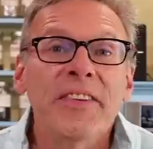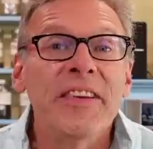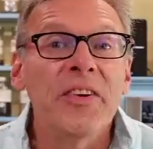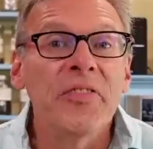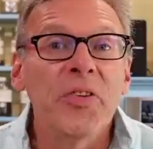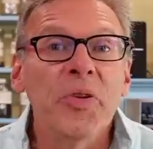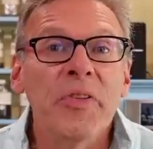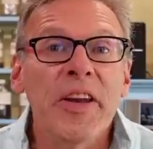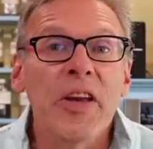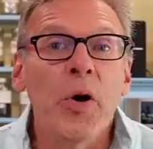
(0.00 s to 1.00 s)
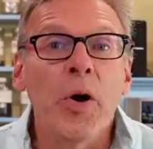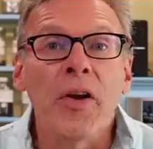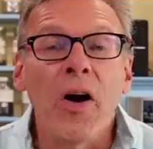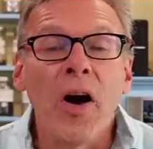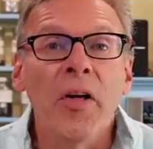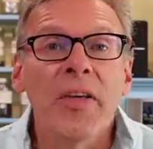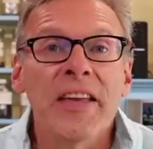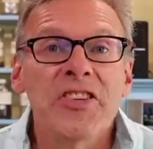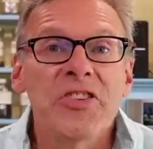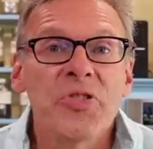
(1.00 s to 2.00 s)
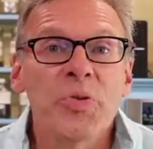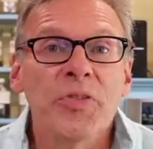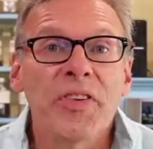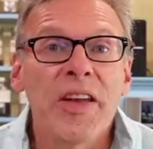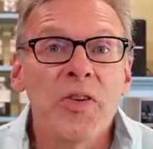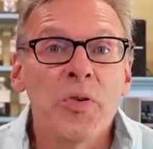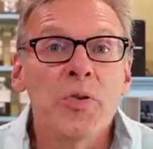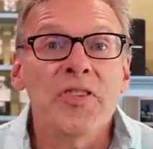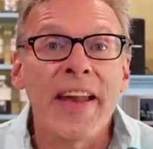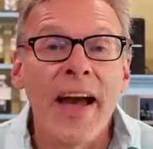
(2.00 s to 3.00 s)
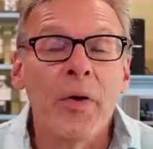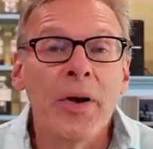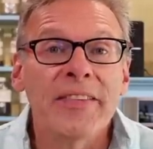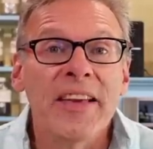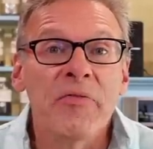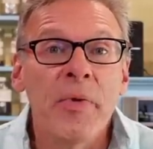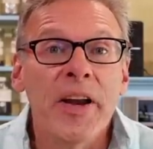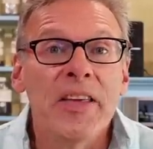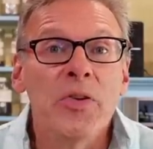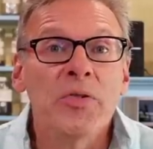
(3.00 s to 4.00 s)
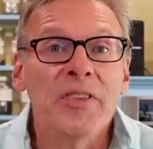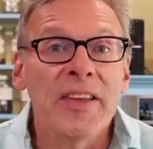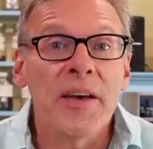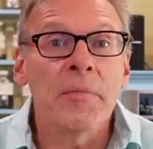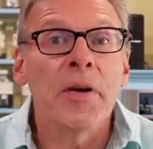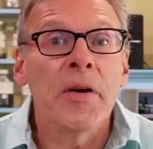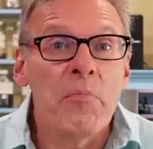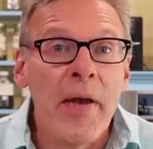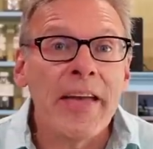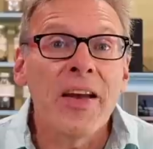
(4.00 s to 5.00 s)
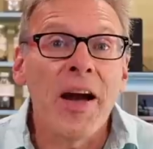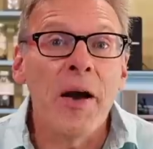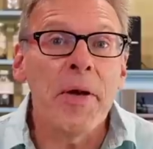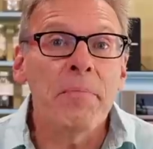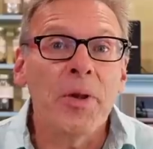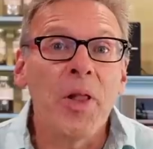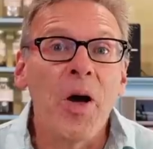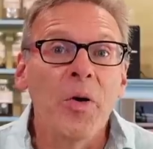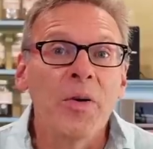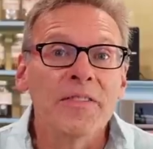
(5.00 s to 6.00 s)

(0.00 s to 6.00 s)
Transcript: see a full video on all the kitchen tools I use and how I save money using them, make a comment below.